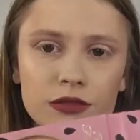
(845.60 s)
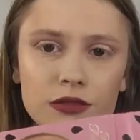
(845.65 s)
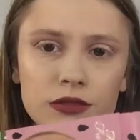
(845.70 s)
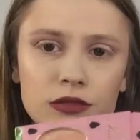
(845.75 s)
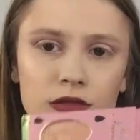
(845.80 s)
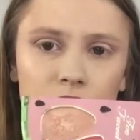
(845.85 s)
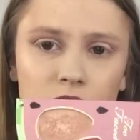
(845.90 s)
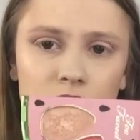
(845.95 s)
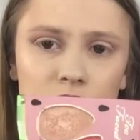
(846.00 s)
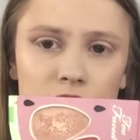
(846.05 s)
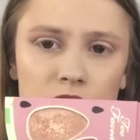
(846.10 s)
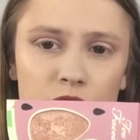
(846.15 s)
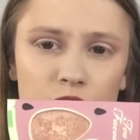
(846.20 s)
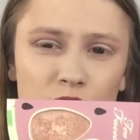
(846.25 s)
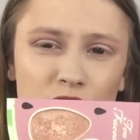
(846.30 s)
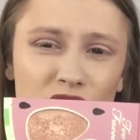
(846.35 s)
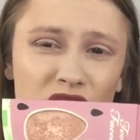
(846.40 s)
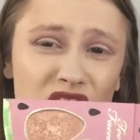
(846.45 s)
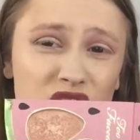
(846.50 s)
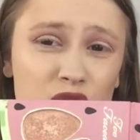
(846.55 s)
These were
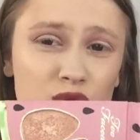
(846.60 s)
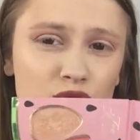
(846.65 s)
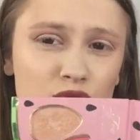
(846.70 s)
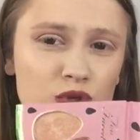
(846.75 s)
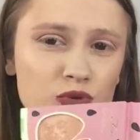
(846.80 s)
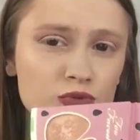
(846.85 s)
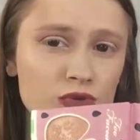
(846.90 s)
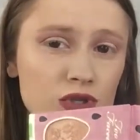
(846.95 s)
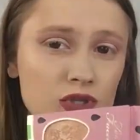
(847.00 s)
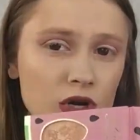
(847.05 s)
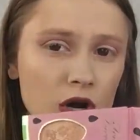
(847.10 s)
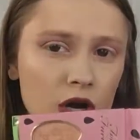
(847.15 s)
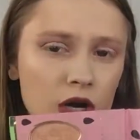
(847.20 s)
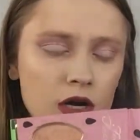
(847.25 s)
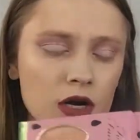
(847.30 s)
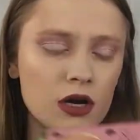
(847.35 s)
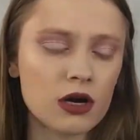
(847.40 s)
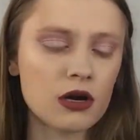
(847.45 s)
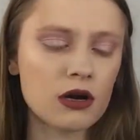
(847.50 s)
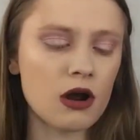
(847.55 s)
also too
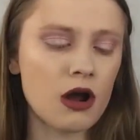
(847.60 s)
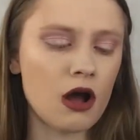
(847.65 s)
dark.